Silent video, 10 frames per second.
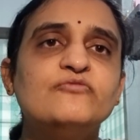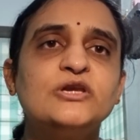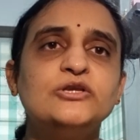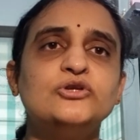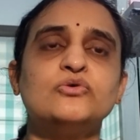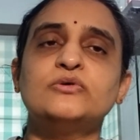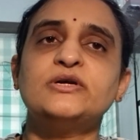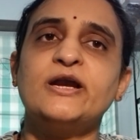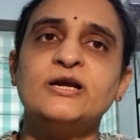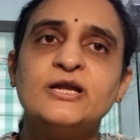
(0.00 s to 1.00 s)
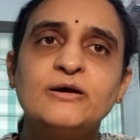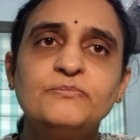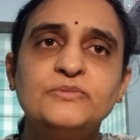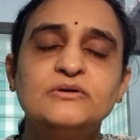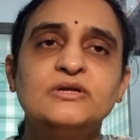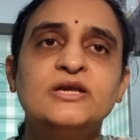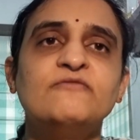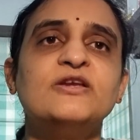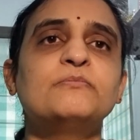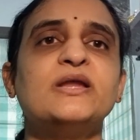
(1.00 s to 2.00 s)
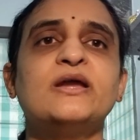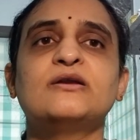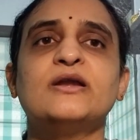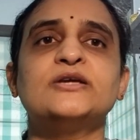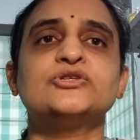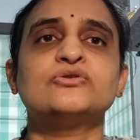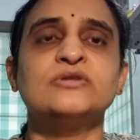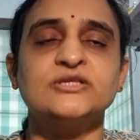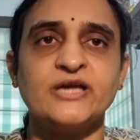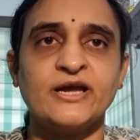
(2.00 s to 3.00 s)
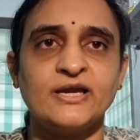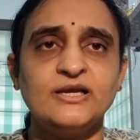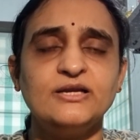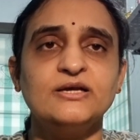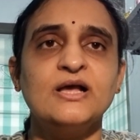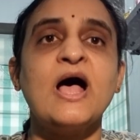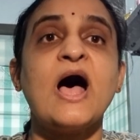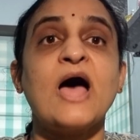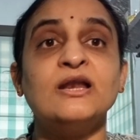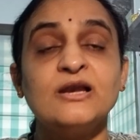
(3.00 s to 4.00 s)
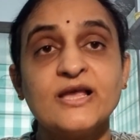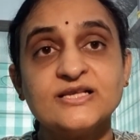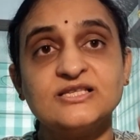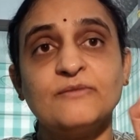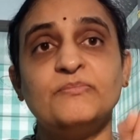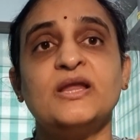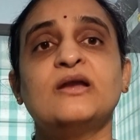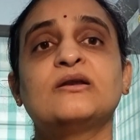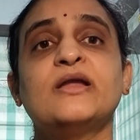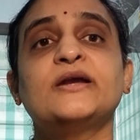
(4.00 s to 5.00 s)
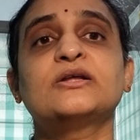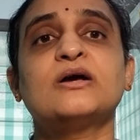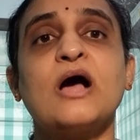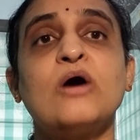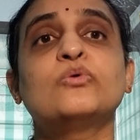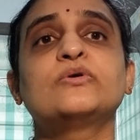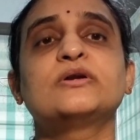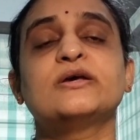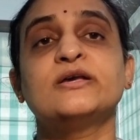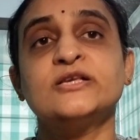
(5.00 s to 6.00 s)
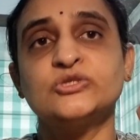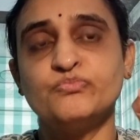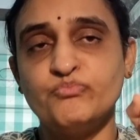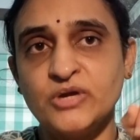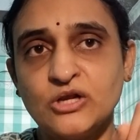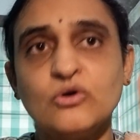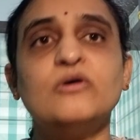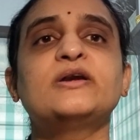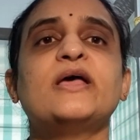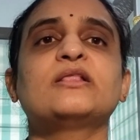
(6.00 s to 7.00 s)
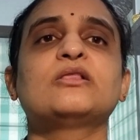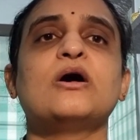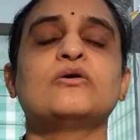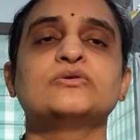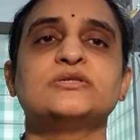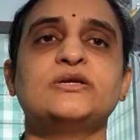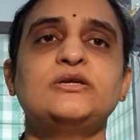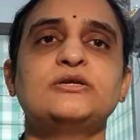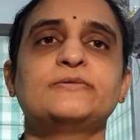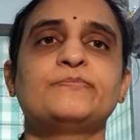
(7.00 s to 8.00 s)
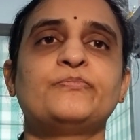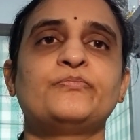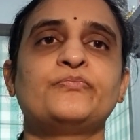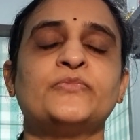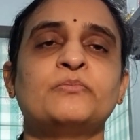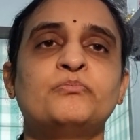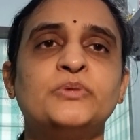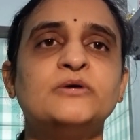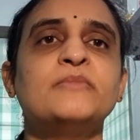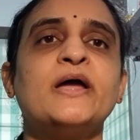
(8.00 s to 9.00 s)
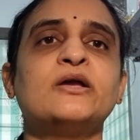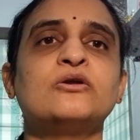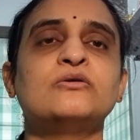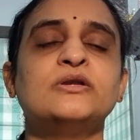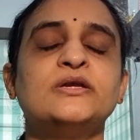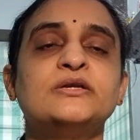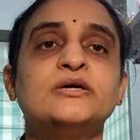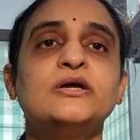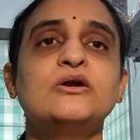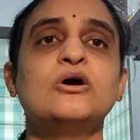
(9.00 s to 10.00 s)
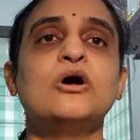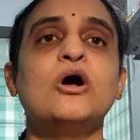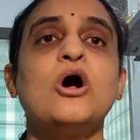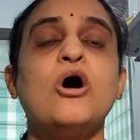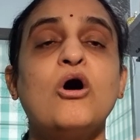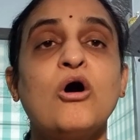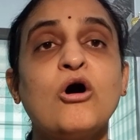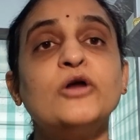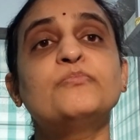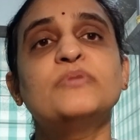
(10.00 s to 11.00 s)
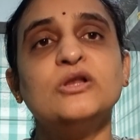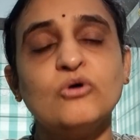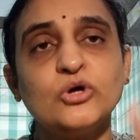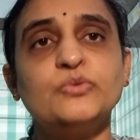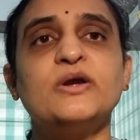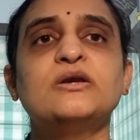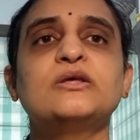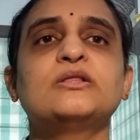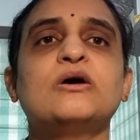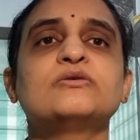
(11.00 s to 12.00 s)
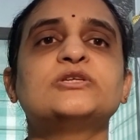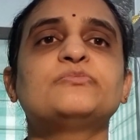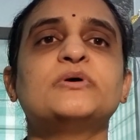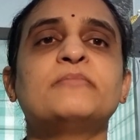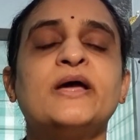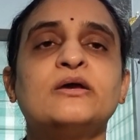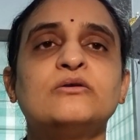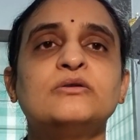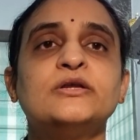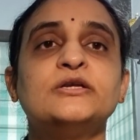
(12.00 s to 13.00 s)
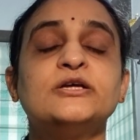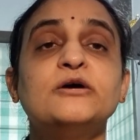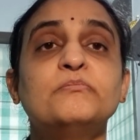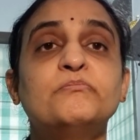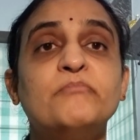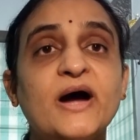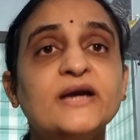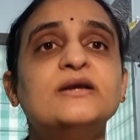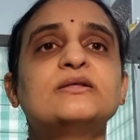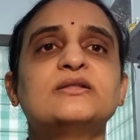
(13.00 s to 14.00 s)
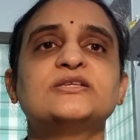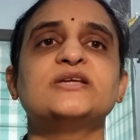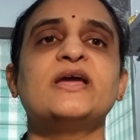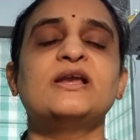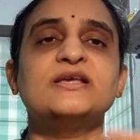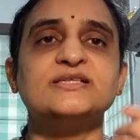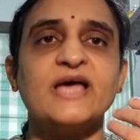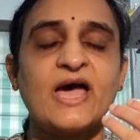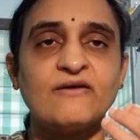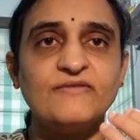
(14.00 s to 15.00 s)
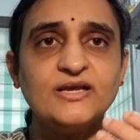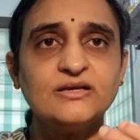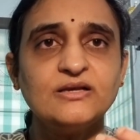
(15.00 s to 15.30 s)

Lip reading: we don't end up giving platelets to the child unless the platelet count is below 10,000 per microliter or below 20,000 per microliter, but the child is having